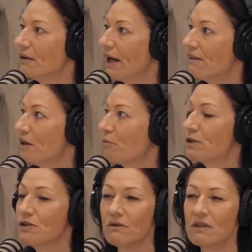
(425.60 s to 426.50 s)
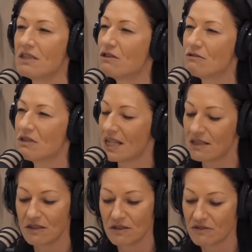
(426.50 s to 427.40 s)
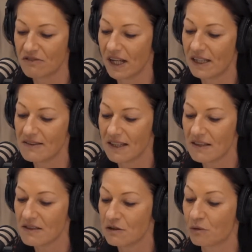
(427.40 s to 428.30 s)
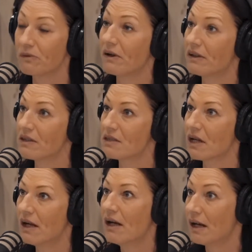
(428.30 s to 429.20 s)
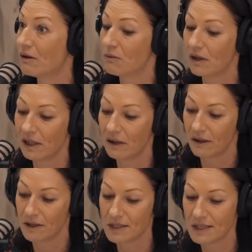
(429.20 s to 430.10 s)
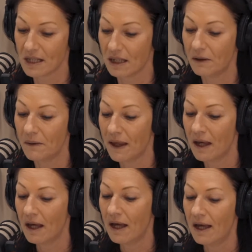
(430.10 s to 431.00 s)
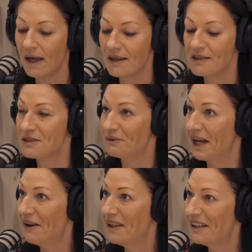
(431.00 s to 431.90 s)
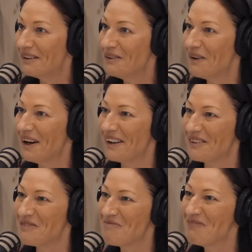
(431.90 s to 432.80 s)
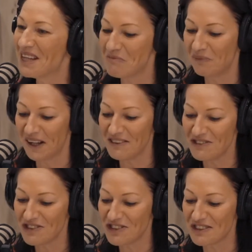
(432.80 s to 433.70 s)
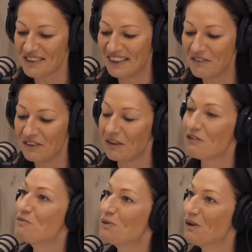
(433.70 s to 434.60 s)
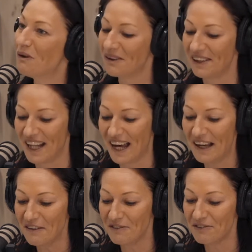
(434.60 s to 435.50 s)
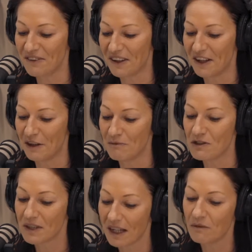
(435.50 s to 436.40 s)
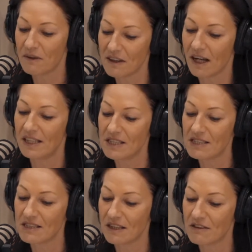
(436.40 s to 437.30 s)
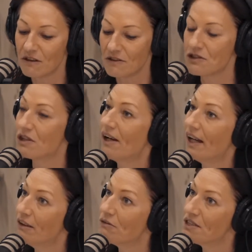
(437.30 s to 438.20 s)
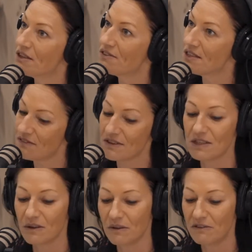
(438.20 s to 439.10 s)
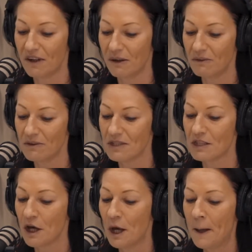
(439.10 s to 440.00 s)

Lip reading: had the opportunity to test, to validate your product at a really large scale. So now here you are, big plunge, living an entrepreneurial life, together with Alice Tranchant and Christophe Stevens, the co-founders.